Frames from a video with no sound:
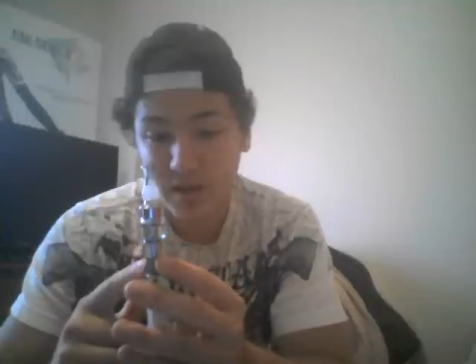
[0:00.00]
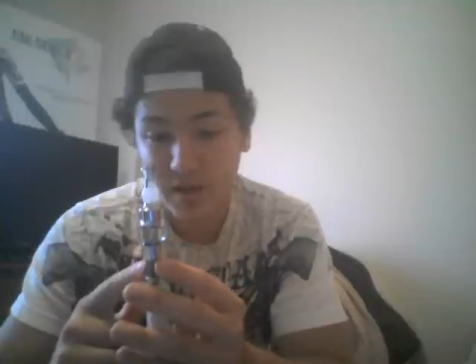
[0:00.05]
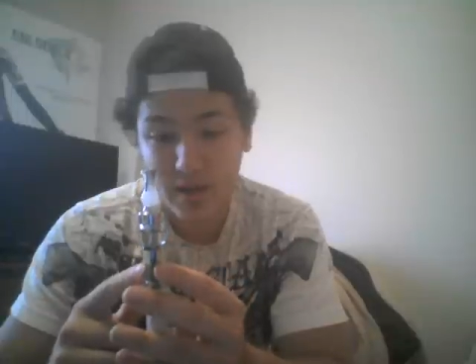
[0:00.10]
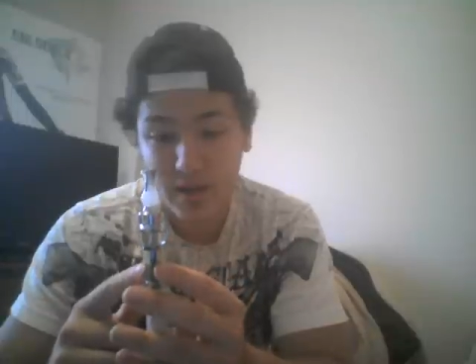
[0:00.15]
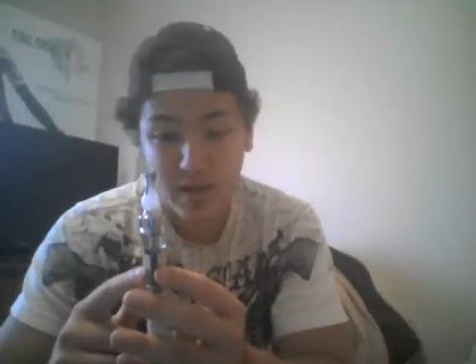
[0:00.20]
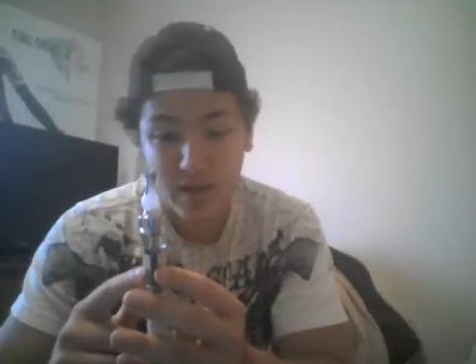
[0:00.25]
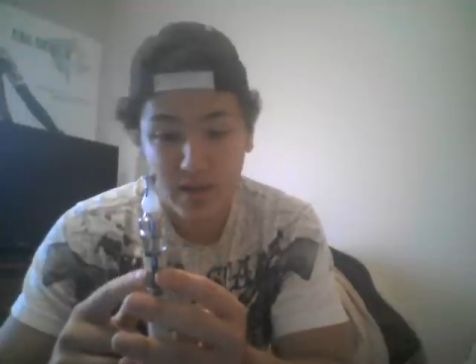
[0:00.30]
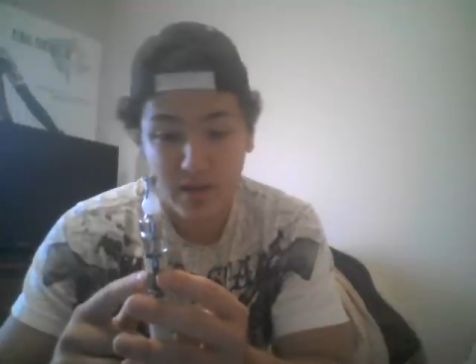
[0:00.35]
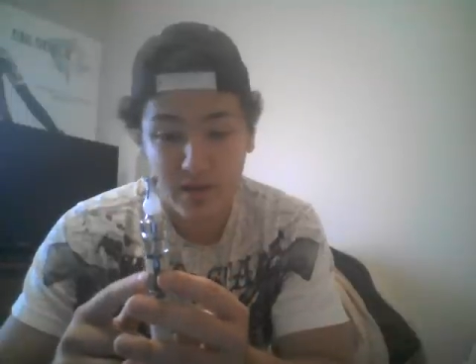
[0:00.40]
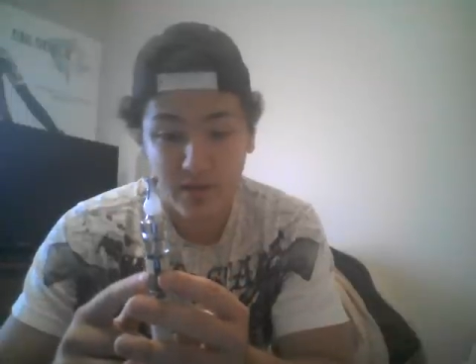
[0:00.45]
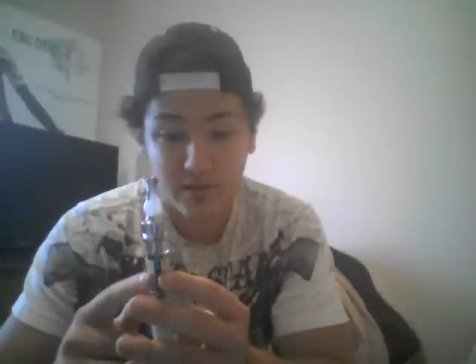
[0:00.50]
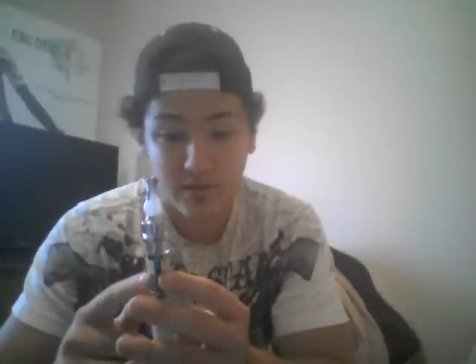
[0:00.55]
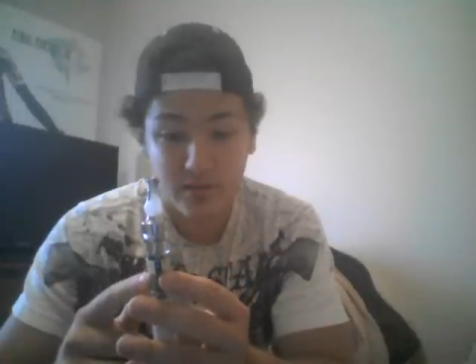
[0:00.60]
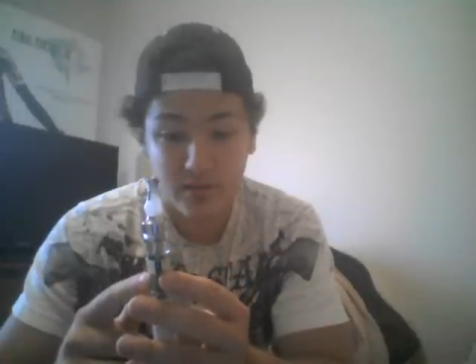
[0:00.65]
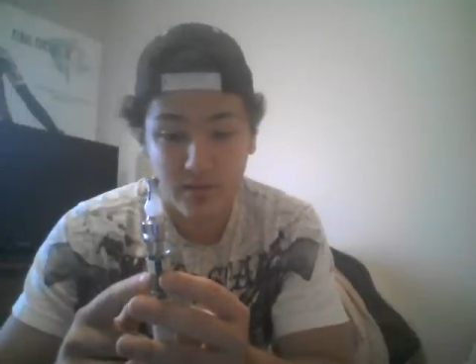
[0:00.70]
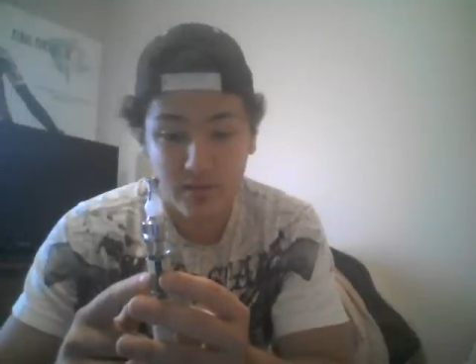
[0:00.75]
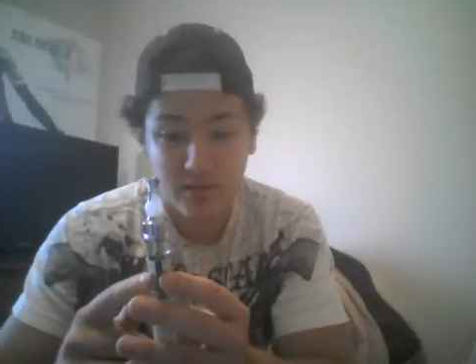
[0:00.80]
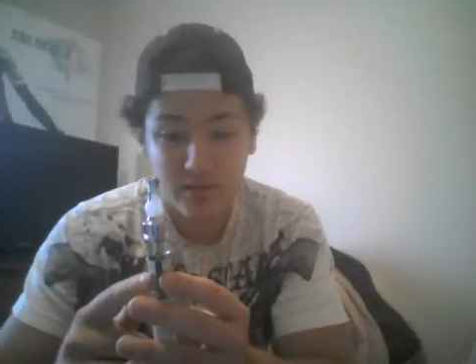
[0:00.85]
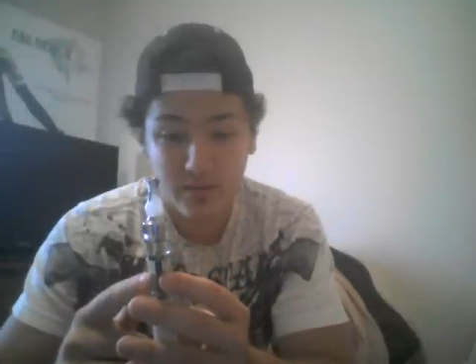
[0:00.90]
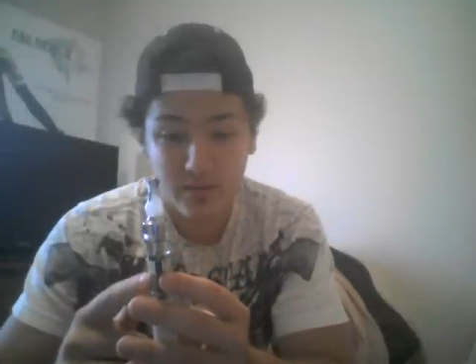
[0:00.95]

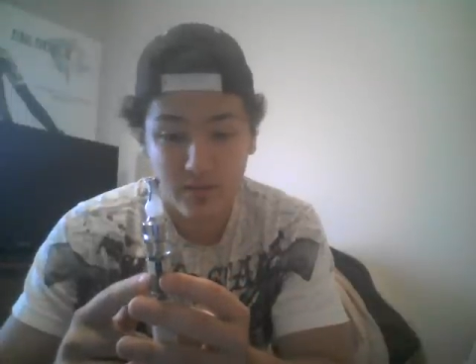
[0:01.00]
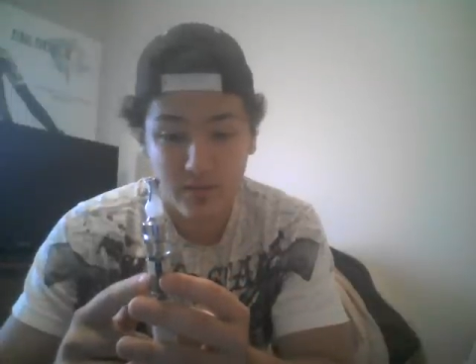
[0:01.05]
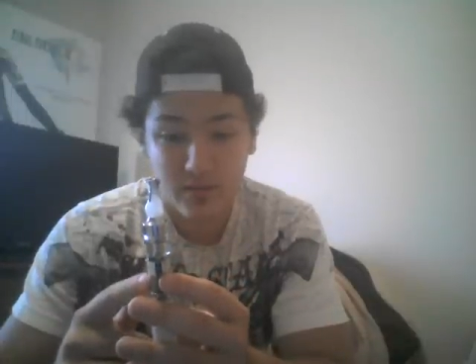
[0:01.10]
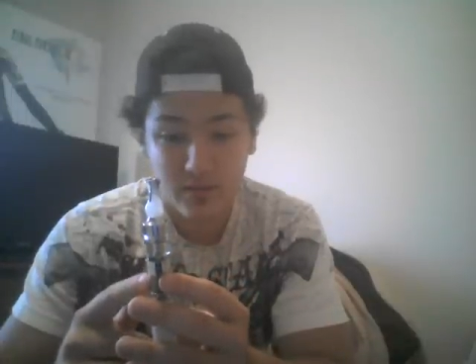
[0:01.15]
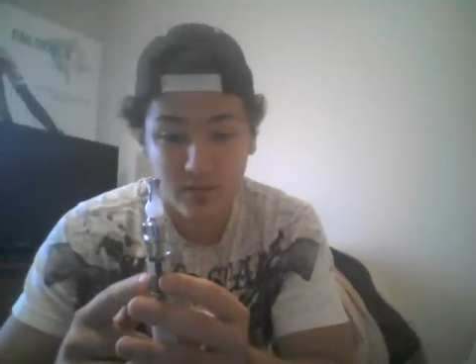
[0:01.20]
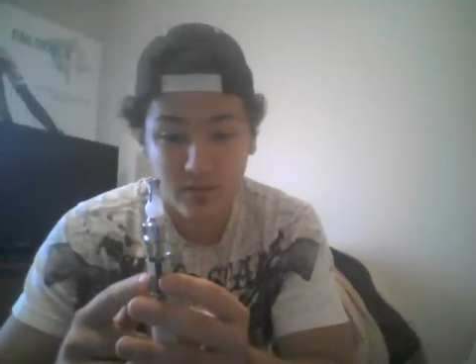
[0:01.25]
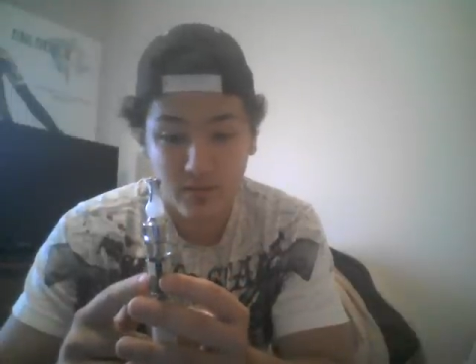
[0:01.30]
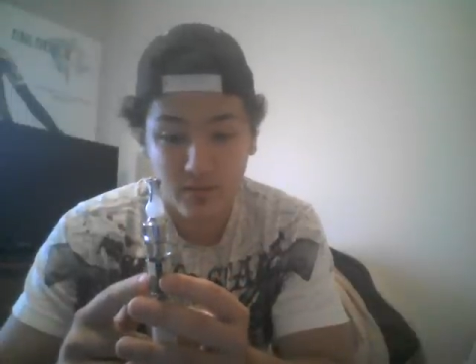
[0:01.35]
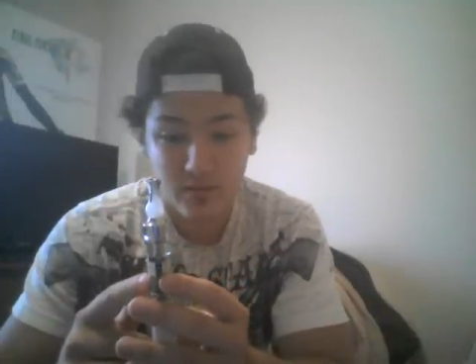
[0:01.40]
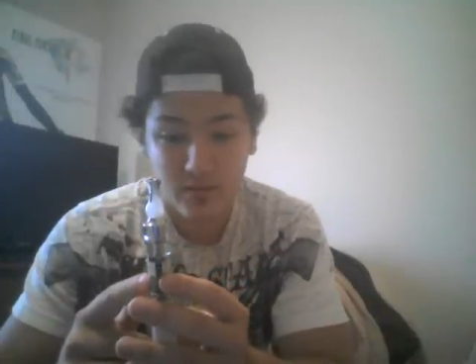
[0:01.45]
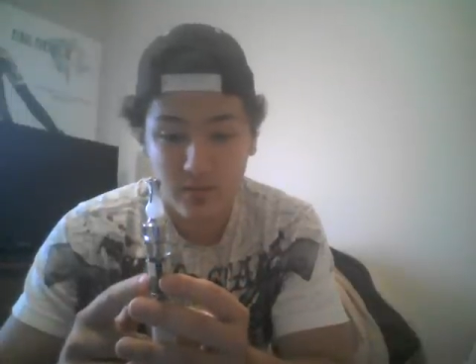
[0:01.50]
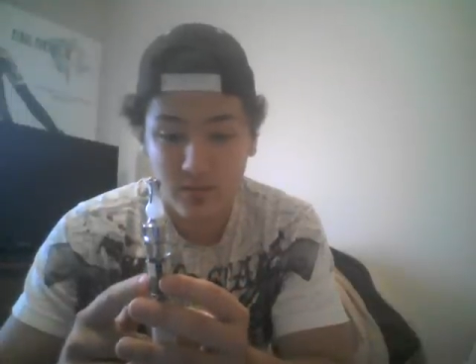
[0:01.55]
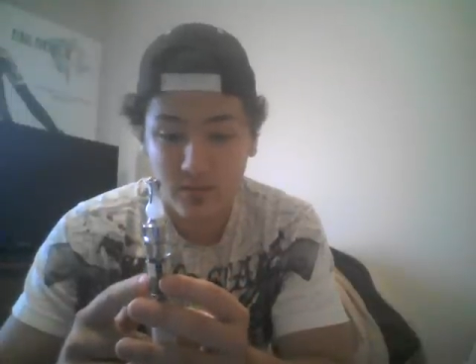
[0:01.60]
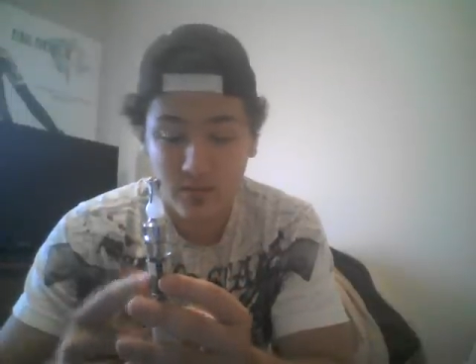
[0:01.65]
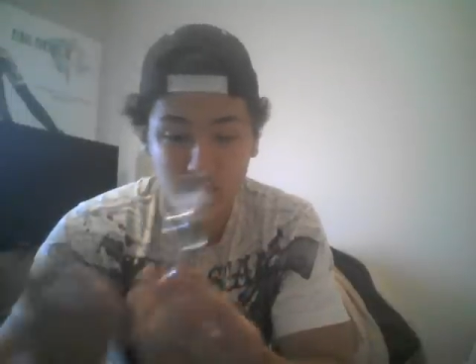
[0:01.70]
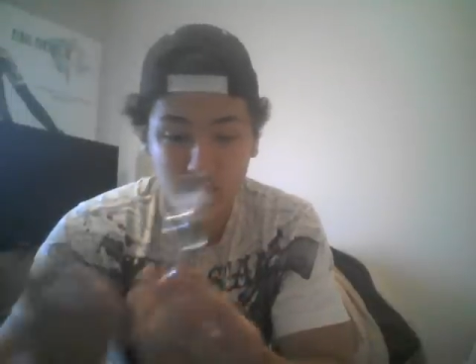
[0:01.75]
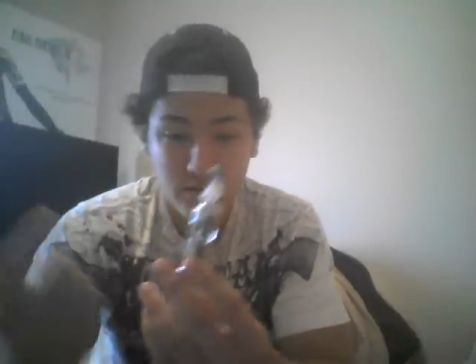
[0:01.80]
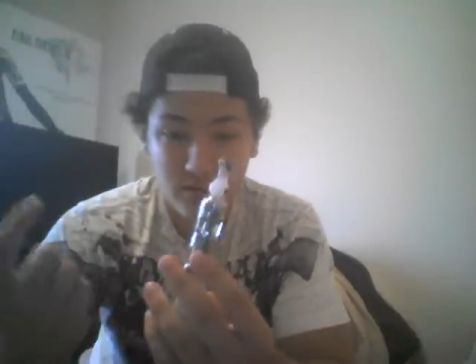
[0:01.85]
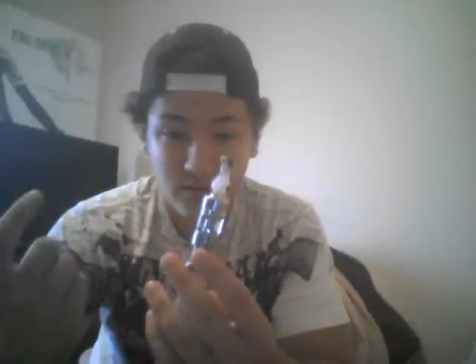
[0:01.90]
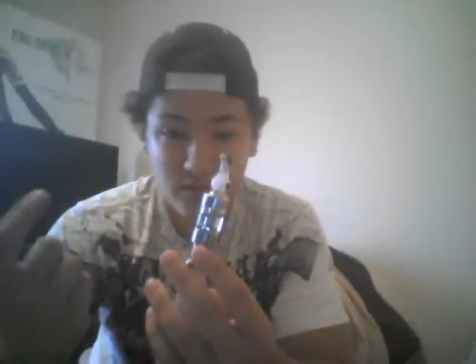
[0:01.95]
and
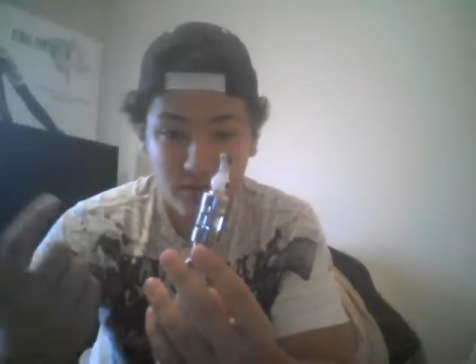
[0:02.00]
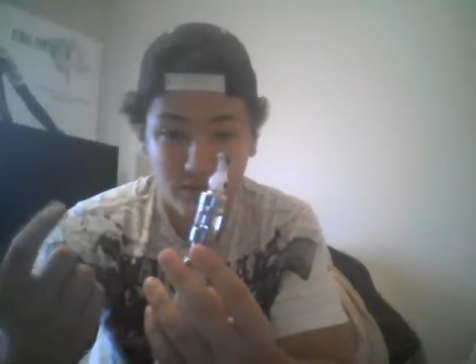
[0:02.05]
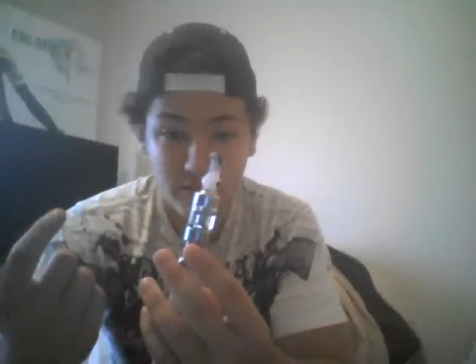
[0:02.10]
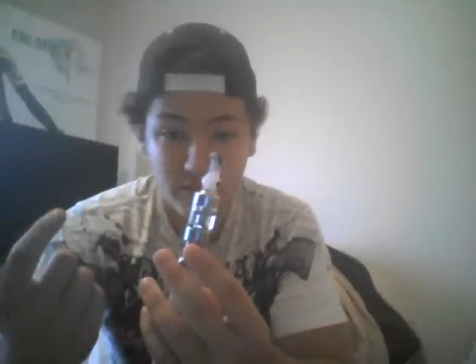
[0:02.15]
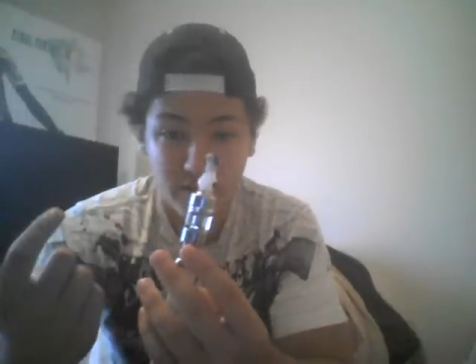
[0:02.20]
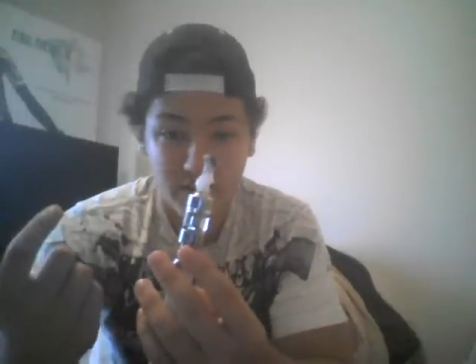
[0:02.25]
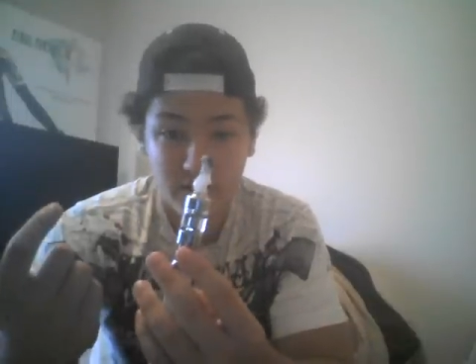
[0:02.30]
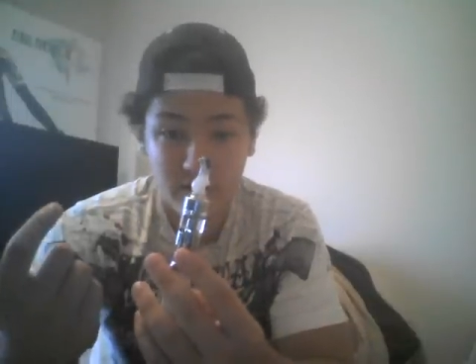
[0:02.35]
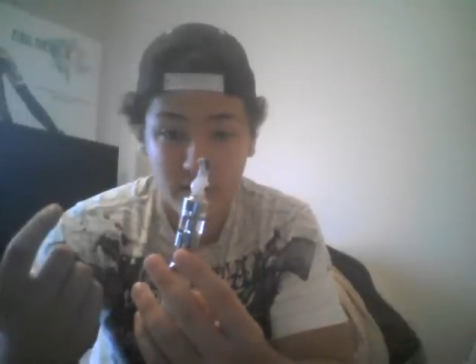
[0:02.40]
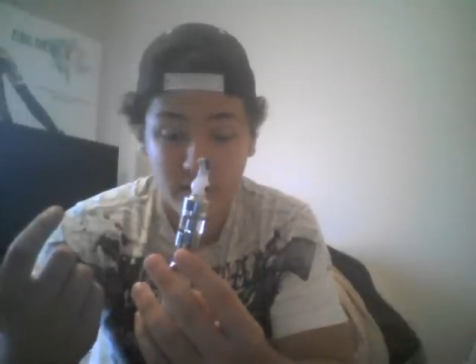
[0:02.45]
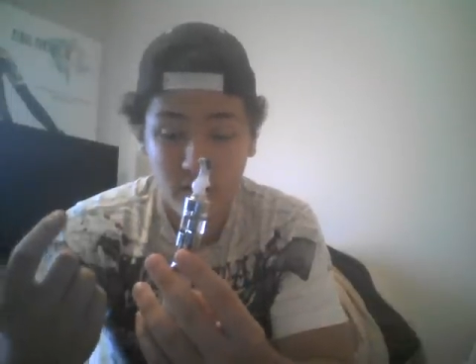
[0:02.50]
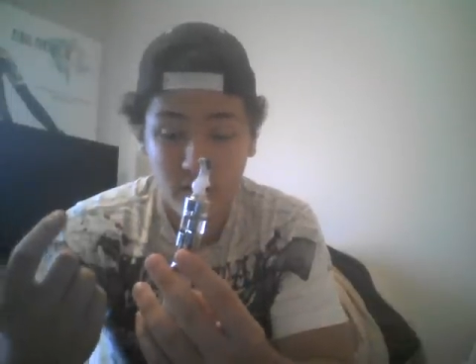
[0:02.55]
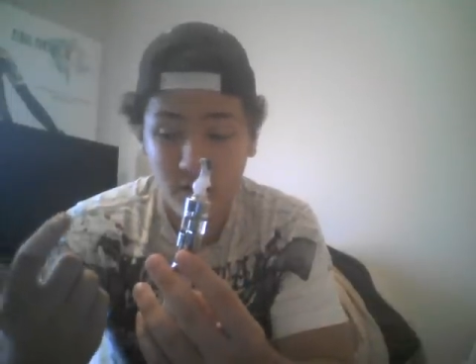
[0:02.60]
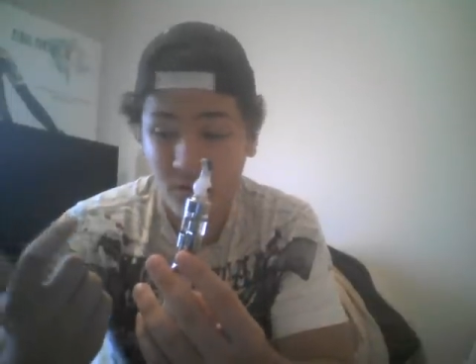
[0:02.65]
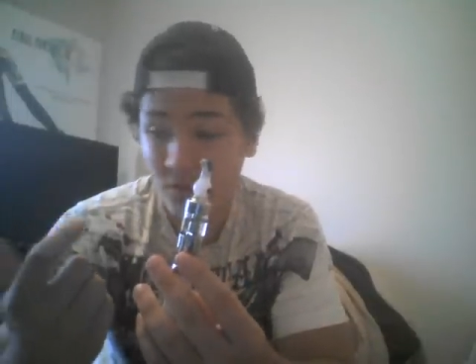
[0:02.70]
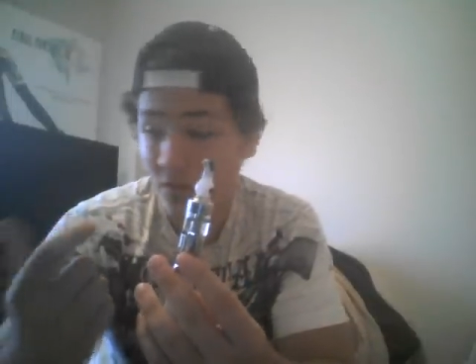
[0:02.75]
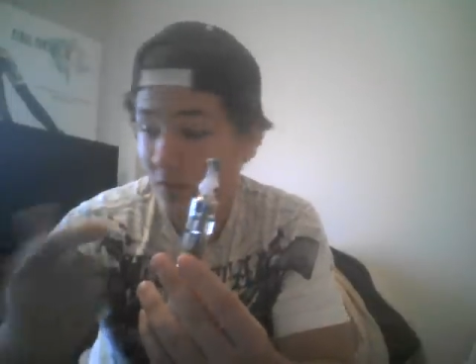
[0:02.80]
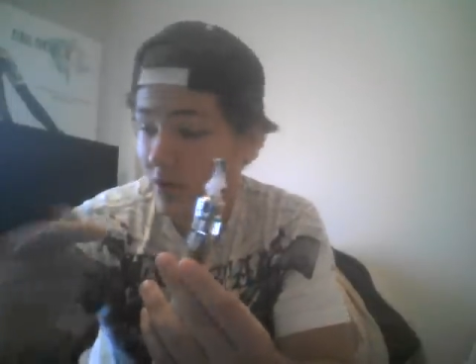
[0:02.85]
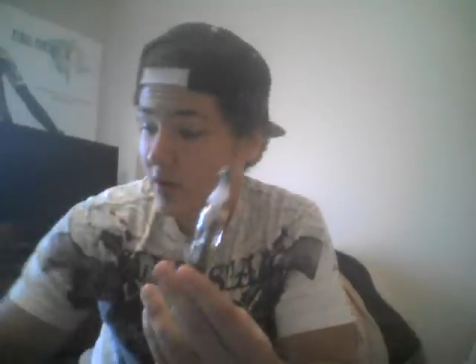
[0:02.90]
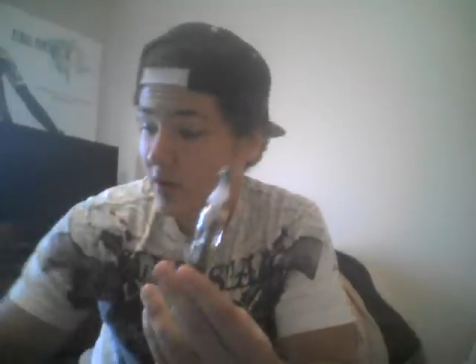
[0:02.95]
you're ready to
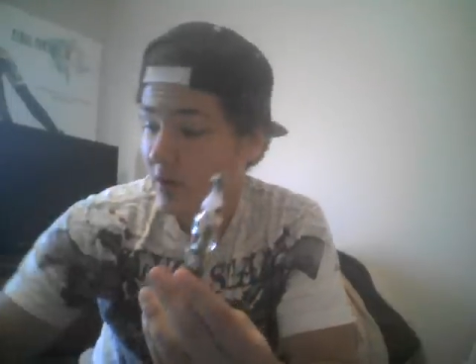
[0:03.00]
go,